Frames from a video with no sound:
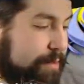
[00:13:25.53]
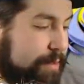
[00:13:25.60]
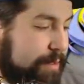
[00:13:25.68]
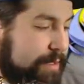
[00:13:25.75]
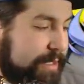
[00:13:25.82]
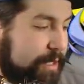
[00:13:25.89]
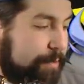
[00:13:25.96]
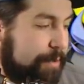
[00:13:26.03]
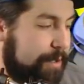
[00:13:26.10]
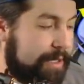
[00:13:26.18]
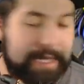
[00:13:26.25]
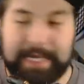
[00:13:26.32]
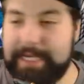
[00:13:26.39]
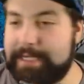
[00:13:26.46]
The steelbook
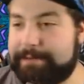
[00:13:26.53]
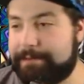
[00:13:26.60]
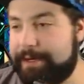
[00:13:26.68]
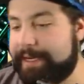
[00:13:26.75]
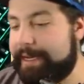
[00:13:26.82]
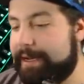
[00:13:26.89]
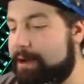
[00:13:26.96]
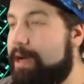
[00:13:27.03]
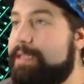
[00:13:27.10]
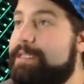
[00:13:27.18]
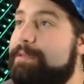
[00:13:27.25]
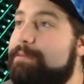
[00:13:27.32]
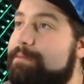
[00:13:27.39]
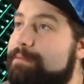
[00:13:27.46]
is freaking
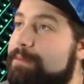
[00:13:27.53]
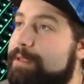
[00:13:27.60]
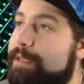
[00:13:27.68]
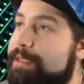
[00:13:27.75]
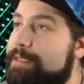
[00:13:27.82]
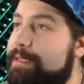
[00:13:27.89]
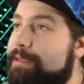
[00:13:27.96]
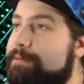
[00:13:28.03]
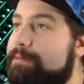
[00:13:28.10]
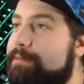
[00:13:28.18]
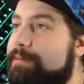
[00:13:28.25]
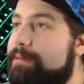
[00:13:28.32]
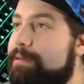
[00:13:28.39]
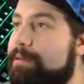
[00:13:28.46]
awesome. Look at this thing.
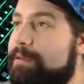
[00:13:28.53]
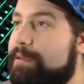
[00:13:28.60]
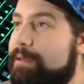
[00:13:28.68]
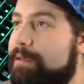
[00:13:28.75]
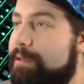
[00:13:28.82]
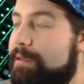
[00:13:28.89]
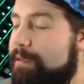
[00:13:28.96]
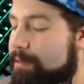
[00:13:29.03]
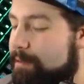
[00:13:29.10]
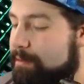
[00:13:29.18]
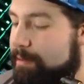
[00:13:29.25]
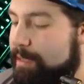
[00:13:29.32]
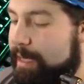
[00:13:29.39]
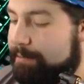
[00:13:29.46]

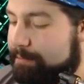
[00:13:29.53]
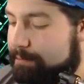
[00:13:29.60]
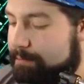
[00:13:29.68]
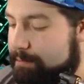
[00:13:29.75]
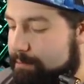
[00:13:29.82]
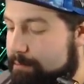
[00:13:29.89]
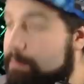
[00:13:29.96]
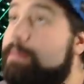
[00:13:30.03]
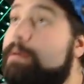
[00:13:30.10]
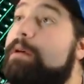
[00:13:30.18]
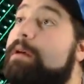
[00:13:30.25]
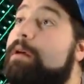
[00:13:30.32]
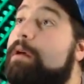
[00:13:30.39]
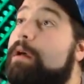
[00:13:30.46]
Can't escape from
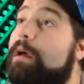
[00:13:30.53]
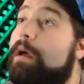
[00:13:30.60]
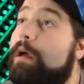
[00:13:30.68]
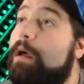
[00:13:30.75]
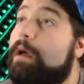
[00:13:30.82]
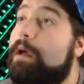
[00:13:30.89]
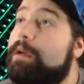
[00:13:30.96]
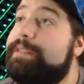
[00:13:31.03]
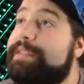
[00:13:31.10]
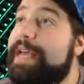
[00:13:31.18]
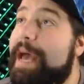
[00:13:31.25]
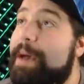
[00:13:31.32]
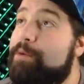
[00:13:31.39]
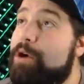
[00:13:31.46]
crossing fate.
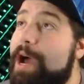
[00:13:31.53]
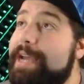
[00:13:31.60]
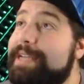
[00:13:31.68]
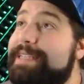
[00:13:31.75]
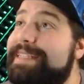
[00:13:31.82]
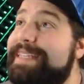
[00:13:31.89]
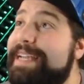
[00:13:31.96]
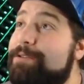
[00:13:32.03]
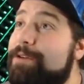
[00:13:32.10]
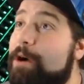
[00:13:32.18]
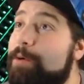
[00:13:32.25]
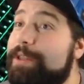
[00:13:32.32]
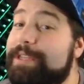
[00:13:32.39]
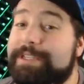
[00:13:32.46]
Samurai Zero
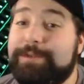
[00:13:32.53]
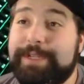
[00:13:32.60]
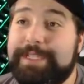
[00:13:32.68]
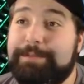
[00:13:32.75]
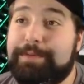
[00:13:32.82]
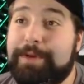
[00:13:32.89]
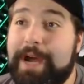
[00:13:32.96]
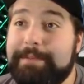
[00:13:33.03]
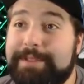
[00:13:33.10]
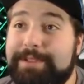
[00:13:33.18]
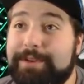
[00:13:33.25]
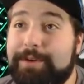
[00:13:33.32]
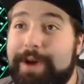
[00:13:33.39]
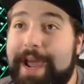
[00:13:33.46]
with a Twitch Prime
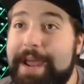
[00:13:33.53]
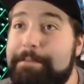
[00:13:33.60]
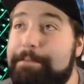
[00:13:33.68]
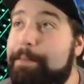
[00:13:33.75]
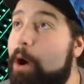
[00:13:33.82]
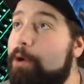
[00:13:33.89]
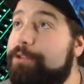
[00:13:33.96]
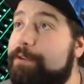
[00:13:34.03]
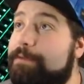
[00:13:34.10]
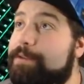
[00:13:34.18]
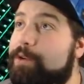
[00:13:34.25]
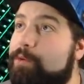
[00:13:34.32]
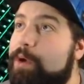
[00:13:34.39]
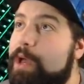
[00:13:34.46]
too. Hey, both of
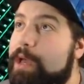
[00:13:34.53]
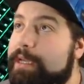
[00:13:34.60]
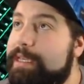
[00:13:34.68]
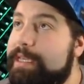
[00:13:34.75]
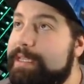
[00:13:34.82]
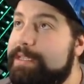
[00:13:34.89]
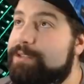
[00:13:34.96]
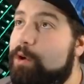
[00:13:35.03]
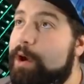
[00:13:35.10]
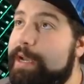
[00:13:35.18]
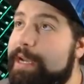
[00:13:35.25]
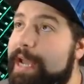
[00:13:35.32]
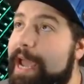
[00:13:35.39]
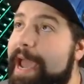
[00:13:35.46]
you,
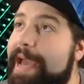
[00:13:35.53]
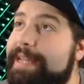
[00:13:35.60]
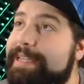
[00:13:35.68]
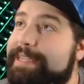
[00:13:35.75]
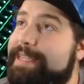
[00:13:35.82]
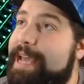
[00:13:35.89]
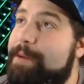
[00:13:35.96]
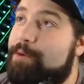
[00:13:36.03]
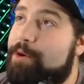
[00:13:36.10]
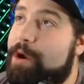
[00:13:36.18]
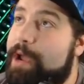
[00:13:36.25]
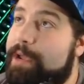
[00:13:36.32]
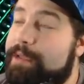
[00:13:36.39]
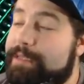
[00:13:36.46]
Gizoid and
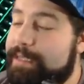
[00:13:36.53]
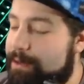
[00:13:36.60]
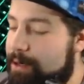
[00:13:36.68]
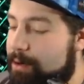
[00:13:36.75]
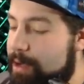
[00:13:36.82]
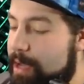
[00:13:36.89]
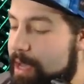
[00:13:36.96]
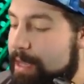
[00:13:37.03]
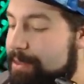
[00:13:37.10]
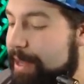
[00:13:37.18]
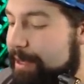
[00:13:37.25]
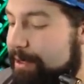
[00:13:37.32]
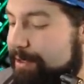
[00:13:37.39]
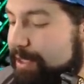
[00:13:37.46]
Samurai Zero.
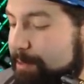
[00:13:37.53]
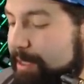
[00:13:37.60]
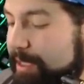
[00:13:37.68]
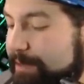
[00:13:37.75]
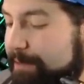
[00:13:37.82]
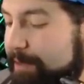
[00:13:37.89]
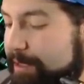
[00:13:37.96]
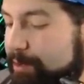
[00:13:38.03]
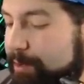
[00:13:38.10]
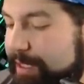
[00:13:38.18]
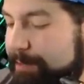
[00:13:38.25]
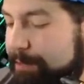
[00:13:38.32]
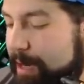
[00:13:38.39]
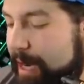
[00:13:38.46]
Thank you so much for the
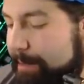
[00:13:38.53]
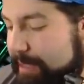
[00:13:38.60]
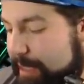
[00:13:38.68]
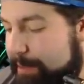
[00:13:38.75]
Twitch Primes.